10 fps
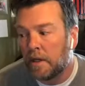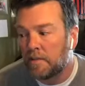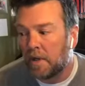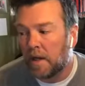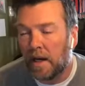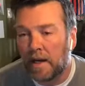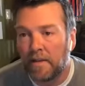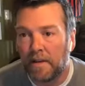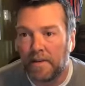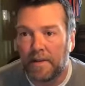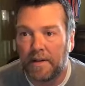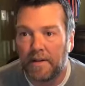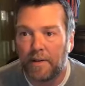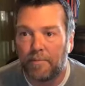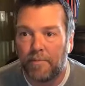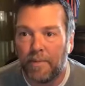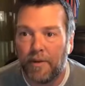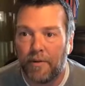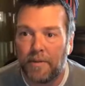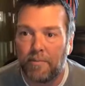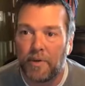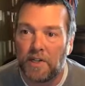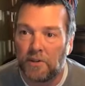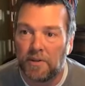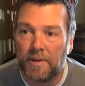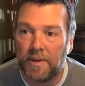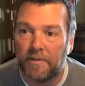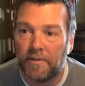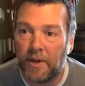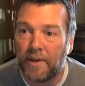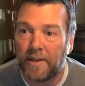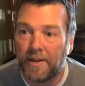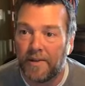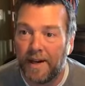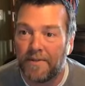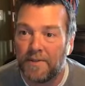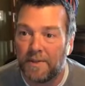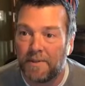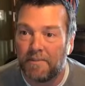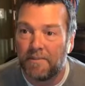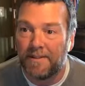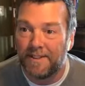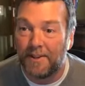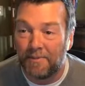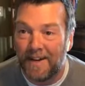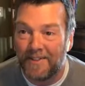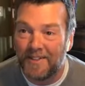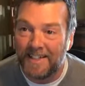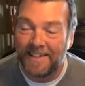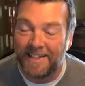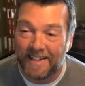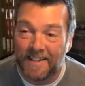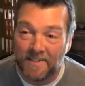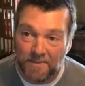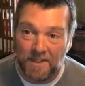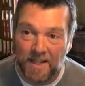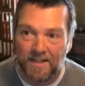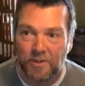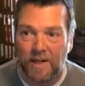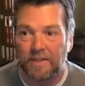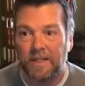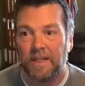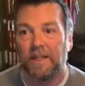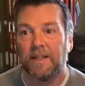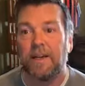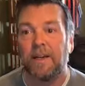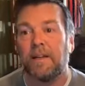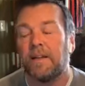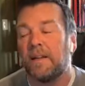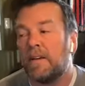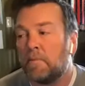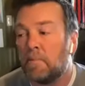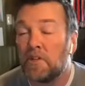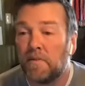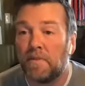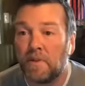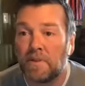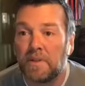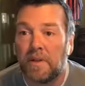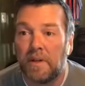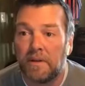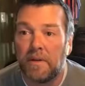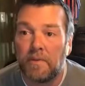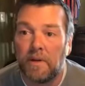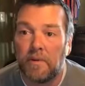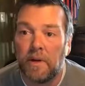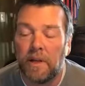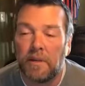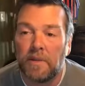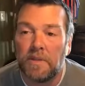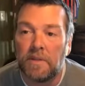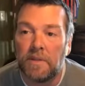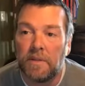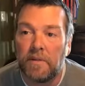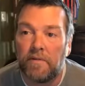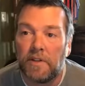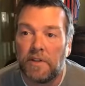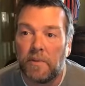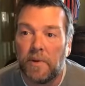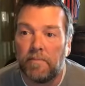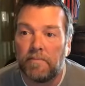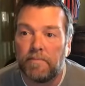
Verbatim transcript: it's been odd. I think the the healthy pressure of knowing that you have some some outstanding debt, some sizable outstanding debt, makes you focus on on really running the business in an efficient way.